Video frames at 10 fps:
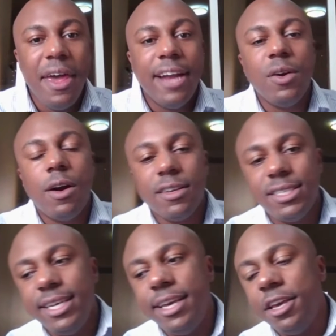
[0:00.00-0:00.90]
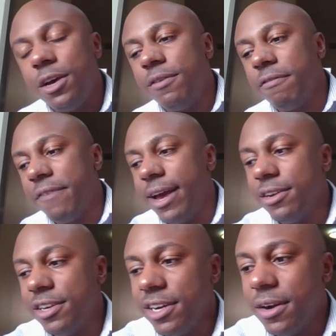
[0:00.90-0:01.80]
I know our CEO and
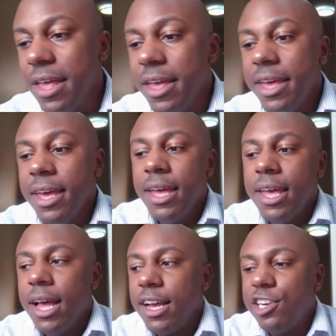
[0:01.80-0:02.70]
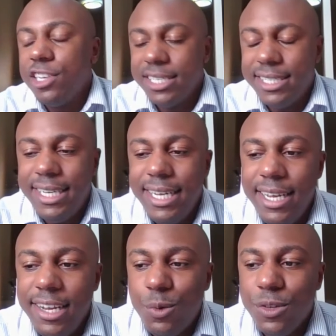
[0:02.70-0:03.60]
founder,
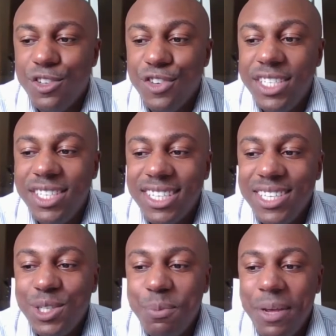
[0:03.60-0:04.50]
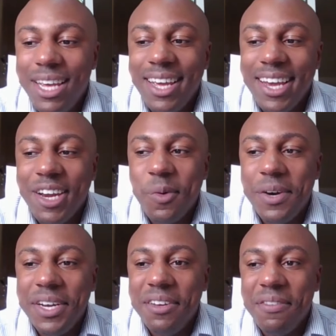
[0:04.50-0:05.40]
Christine, was recently speaking in
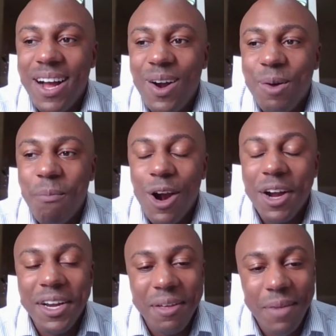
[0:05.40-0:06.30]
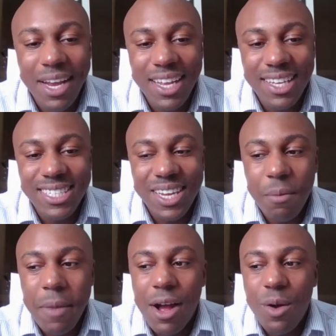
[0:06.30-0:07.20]
one of our marketing meetings
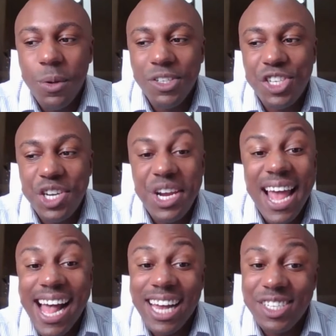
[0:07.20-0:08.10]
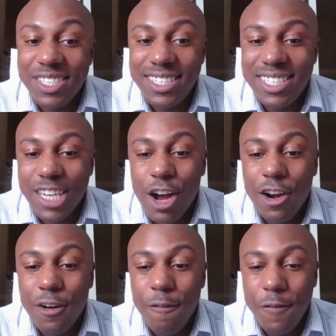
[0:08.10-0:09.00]
about when she actually saw
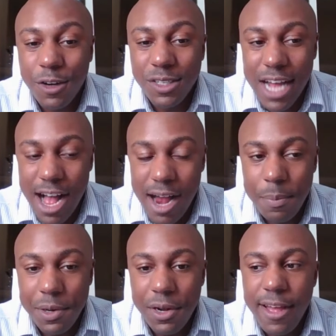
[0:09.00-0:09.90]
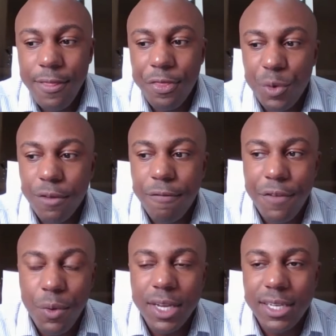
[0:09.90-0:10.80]
her first opera, and through a
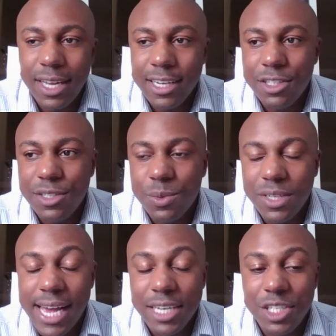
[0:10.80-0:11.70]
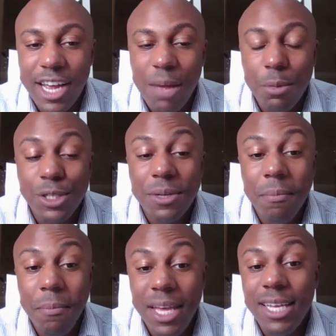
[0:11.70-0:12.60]
few connections was actually able to
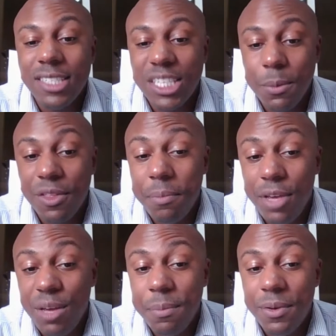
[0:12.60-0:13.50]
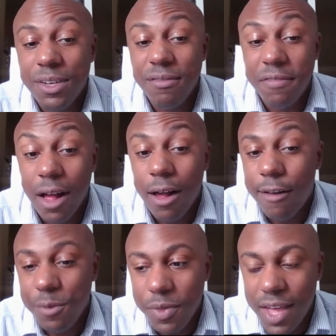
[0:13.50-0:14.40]
meet some of the people
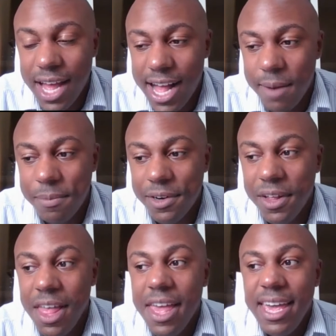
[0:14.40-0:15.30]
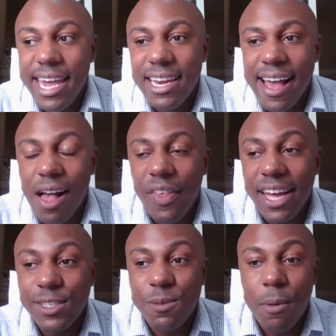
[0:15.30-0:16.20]
involved with that opera, and how
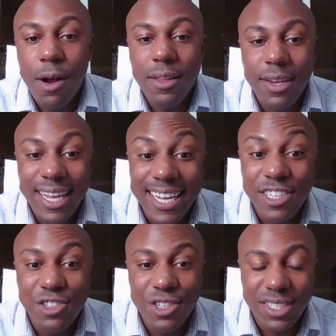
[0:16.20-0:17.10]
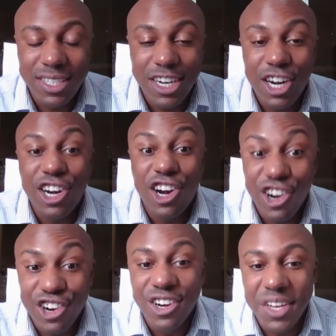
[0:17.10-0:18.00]
that sparked an interest in her
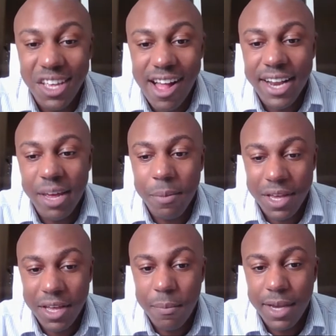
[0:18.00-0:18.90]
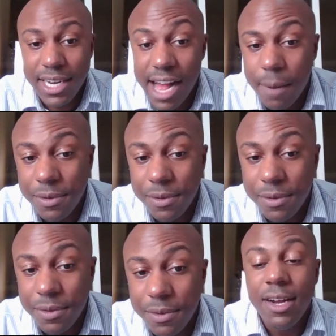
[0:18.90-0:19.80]
early on at becoming an opera
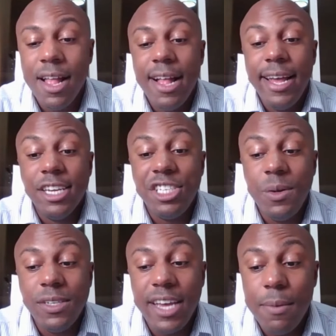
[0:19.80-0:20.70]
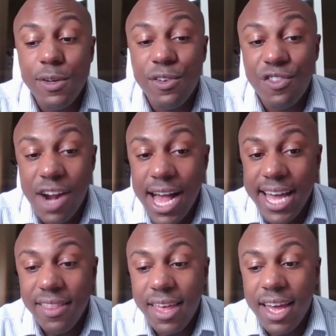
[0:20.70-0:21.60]
singer. And she was able to
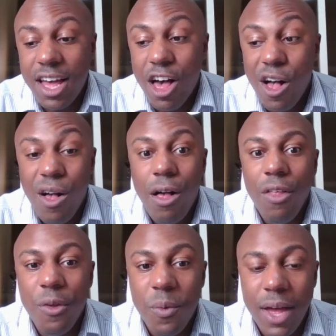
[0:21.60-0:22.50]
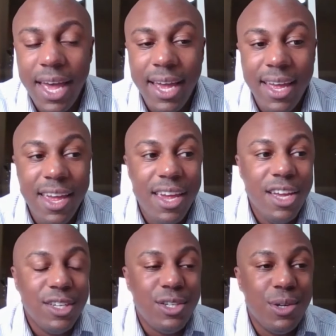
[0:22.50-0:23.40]
ride that all the way
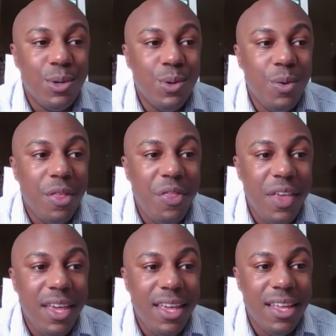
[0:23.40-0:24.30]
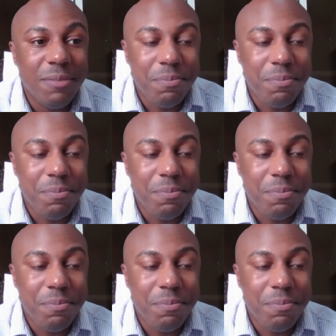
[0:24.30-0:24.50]
to the